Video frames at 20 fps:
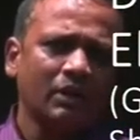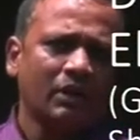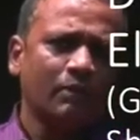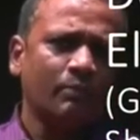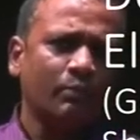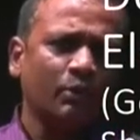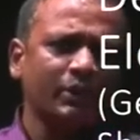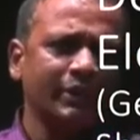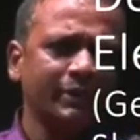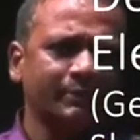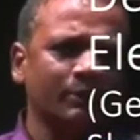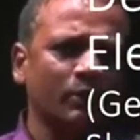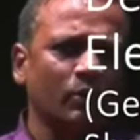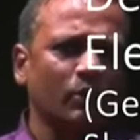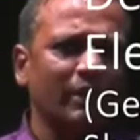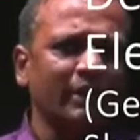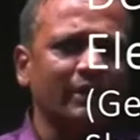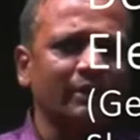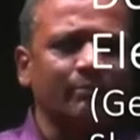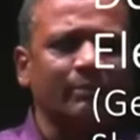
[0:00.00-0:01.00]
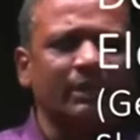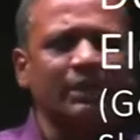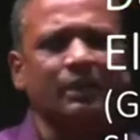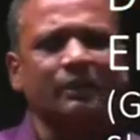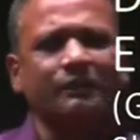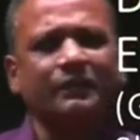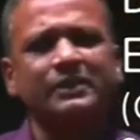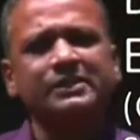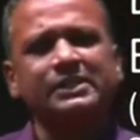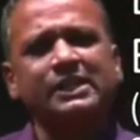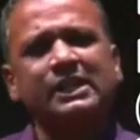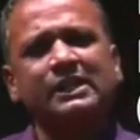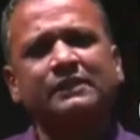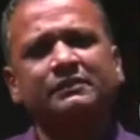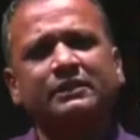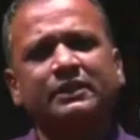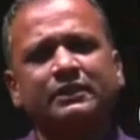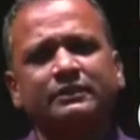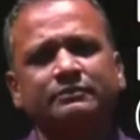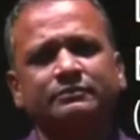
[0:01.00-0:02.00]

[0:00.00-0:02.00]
pulley is being loaded at the mid of a shaft,